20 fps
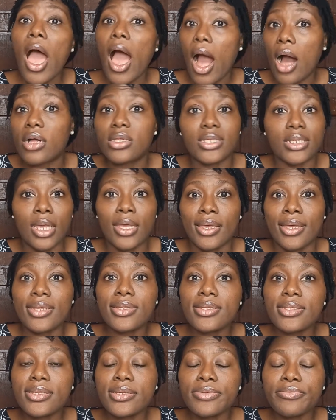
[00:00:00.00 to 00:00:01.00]
I'll take
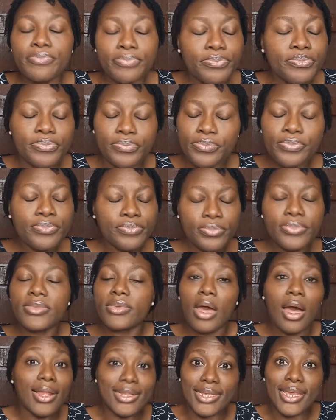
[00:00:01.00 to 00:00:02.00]
it.
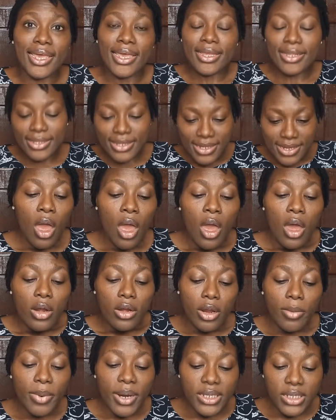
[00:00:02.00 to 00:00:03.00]
I'll take it.
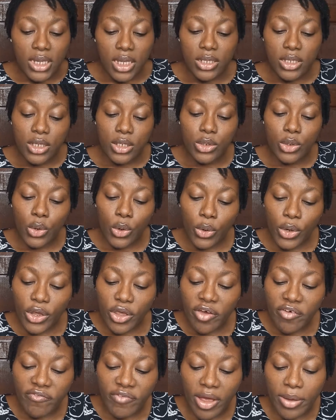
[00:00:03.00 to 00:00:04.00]
Number 13, who in
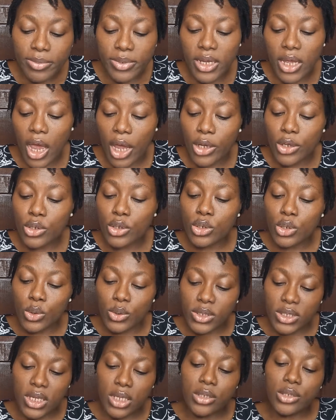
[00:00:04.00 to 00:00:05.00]
your family are you
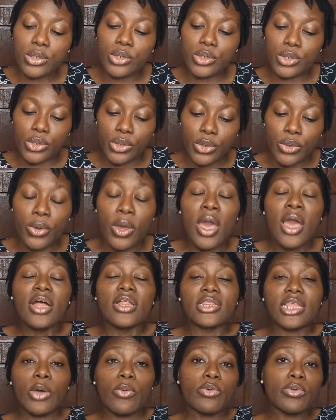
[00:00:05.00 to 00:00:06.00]
closest to?
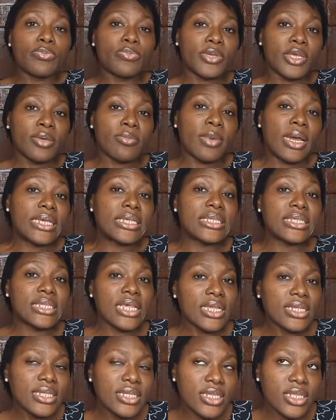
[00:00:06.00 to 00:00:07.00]
That would be my
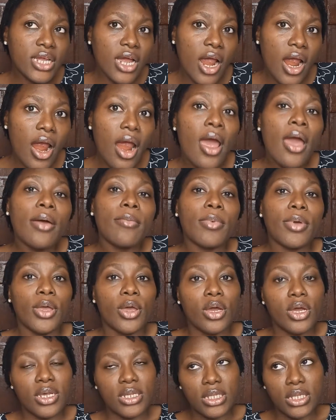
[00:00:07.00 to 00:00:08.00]
sister, my
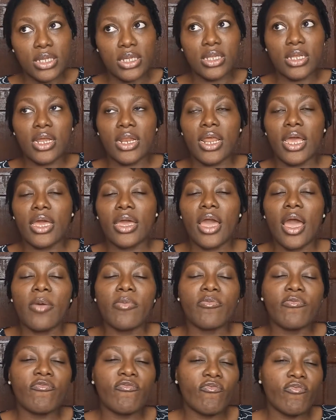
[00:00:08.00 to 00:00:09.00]
younger sister. Like,
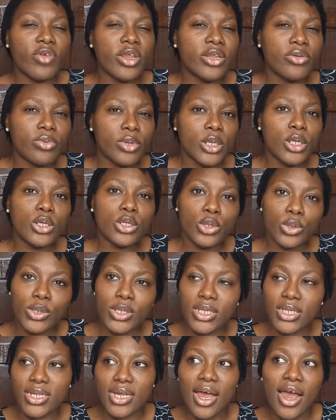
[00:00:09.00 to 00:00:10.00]
I'm really, really close
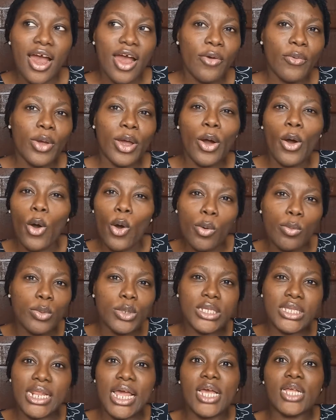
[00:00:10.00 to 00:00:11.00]
to her. We're
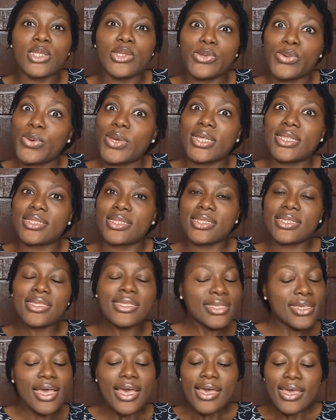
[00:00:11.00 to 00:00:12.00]
almost like
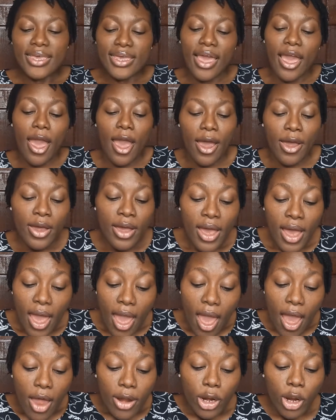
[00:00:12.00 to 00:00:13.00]
twins. Yeah.
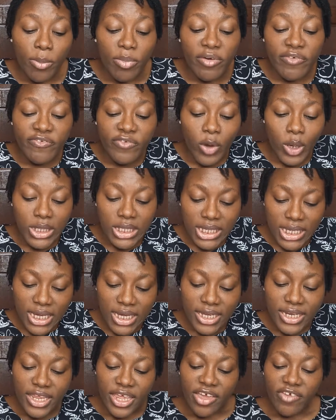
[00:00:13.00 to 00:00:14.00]
Number
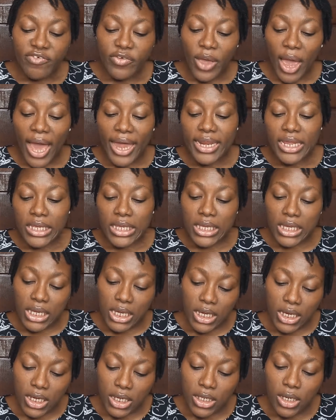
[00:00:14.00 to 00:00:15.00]
14, if you had a
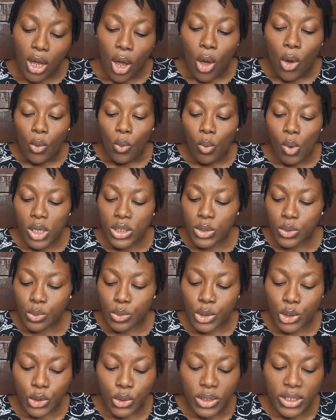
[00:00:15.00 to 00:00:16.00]
kid, what
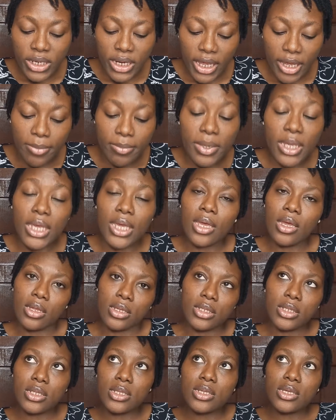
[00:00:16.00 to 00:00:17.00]
would you name
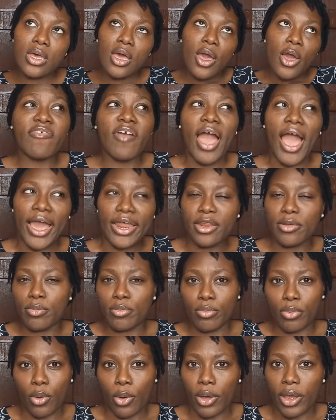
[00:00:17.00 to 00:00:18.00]
it? If I had a
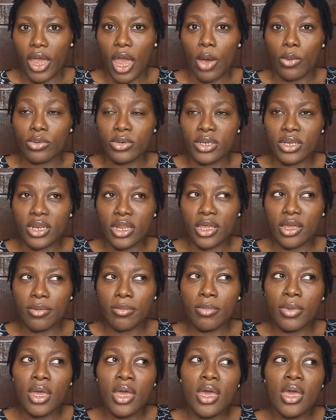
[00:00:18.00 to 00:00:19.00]
boy, I would
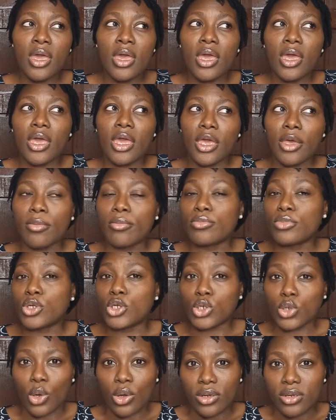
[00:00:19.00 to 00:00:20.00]
name him
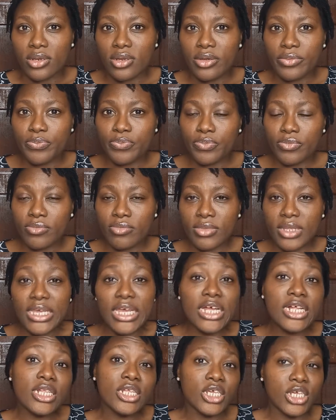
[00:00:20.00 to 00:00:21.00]
John.
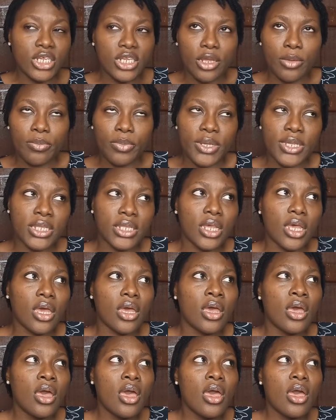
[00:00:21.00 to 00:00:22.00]
English name per se.
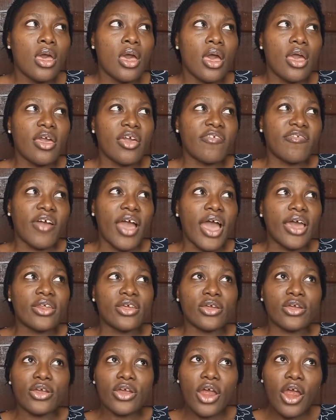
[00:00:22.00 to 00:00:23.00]
If I had a
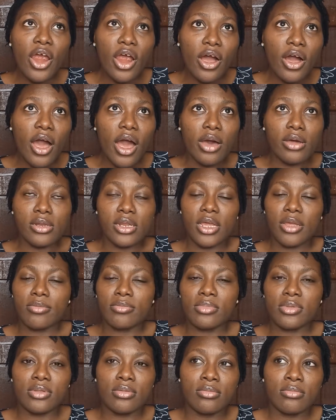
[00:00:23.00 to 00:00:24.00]
girl, I'll
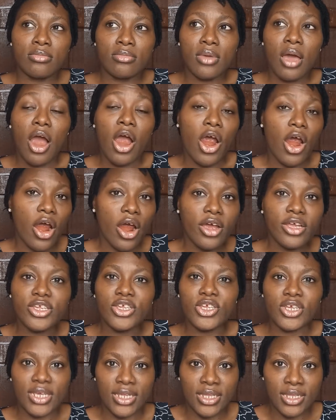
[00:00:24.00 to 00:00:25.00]
name her
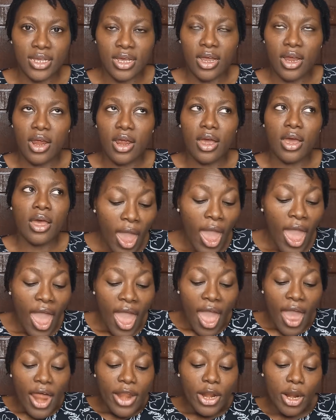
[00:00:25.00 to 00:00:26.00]
Jessica.
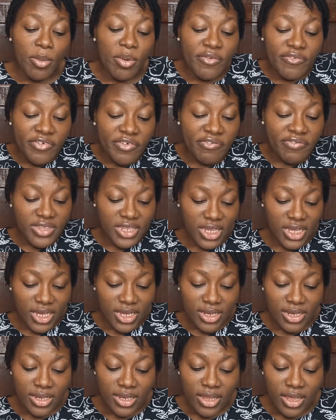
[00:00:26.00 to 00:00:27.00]
Number
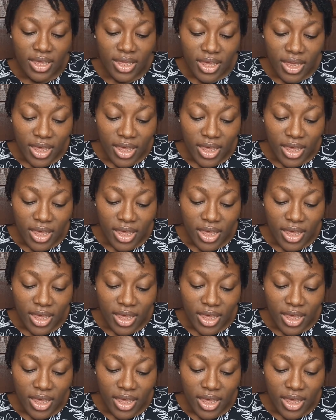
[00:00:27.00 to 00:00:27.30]
15,